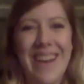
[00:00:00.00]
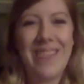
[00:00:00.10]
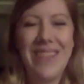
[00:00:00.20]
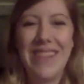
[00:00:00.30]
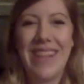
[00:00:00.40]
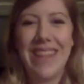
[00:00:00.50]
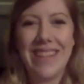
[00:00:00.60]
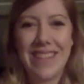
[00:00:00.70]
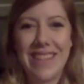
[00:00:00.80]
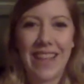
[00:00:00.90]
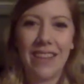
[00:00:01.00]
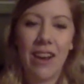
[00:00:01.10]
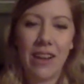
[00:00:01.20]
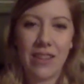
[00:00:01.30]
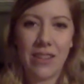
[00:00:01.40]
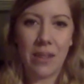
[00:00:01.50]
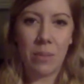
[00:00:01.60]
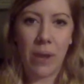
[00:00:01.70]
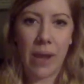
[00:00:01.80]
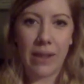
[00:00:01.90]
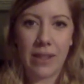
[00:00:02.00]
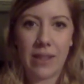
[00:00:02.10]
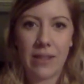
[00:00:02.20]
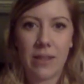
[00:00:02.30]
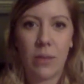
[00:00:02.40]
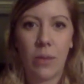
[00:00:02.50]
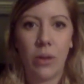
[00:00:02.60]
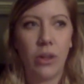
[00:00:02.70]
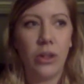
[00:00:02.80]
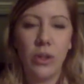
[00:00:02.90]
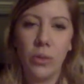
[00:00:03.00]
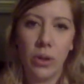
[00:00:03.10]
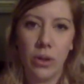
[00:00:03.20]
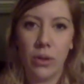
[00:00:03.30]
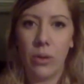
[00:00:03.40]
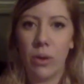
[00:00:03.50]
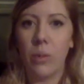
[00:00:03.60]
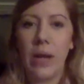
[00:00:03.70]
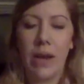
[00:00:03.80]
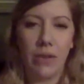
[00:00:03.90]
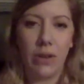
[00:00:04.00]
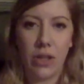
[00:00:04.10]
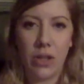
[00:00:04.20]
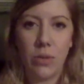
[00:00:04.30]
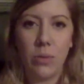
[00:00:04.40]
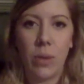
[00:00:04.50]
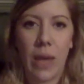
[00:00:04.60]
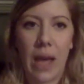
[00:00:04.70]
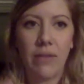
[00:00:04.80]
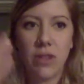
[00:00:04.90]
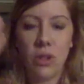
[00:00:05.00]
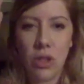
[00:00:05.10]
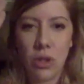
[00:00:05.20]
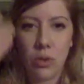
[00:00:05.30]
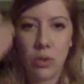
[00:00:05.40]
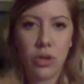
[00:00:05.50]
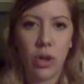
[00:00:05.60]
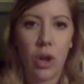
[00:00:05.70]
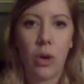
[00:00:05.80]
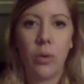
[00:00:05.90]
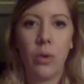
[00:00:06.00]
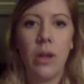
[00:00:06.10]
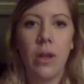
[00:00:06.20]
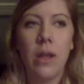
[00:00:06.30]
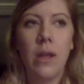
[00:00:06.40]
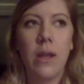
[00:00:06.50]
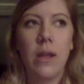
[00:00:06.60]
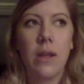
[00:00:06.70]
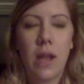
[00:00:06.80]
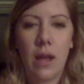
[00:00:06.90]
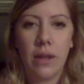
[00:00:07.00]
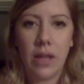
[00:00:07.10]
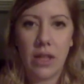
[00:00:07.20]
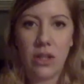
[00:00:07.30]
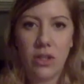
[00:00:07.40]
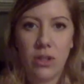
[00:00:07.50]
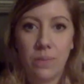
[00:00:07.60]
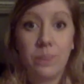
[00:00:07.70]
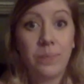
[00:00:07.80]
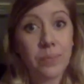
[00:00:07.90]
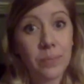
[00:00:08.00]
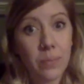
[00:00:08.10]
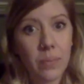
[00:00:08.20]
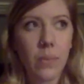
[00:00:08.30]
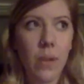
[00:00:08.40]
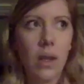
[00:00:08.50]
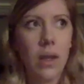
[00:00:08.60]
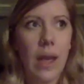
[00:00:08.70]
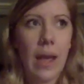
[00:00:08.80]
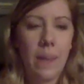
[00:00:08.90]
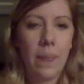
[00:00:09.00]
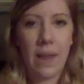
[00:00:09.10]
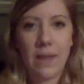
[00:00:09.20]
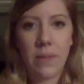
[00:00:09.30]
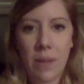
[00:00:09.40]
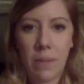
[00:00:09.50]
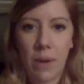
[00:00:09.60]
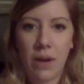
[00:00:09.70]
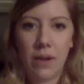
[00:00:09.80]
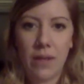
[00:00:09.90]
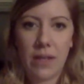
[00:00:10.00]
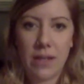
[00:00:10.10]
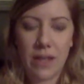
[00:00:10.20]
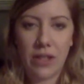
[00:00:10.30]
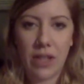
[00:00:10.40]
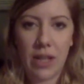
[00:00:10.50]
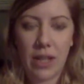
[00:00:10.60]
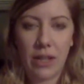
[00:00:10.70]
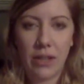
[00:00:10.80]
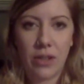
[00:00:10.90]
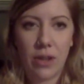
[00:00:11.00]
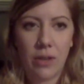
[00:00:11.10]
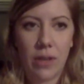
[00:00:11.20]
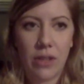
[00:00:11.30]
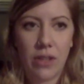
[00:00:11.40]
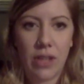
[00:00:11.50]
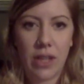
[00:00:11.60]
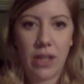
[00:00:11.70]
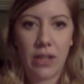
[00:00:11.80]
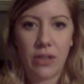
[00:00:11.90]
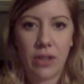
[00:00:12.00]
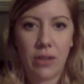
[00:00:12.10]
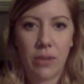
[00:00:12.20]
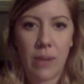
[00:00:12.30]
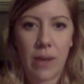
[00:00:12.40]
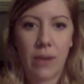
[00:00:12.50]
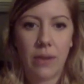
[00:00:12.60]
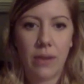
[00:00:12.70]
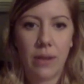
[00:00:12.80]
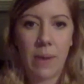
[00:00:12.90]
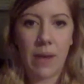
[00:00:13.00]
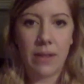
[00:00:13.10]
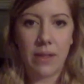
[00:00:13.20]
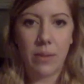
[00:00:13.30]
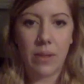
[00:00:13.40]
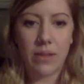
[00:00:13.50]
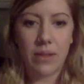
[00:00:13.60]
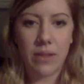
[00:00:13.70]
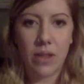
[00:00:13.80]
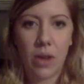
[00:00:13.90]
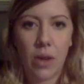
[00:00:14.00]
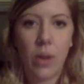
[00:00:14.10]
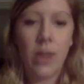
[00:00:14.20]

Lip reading: You can't just get lost in the practice or your guru or whatever. You have to use your own knowledge. And that's a big part of it, is educating yourself about these risks. So